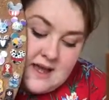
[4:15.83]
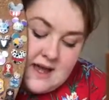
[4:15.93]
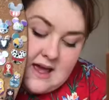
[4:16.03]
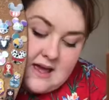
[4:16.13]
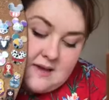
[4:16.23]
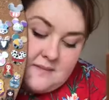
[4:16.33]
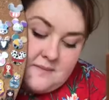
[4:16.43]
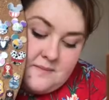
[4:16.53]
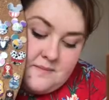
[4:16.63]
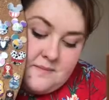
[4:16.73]

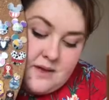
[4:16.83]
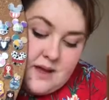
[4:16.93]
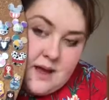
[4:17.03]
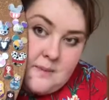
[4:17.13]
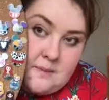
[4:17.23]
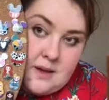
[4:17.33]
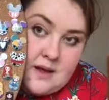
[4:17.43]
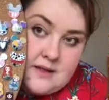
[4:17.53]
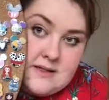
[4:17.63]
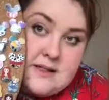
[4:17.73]
Um,
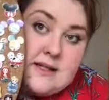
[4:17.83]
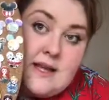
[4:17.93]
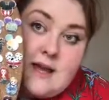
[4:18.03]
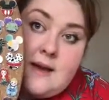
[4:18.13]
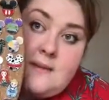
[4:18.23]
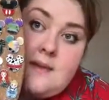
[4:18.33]
but yeah,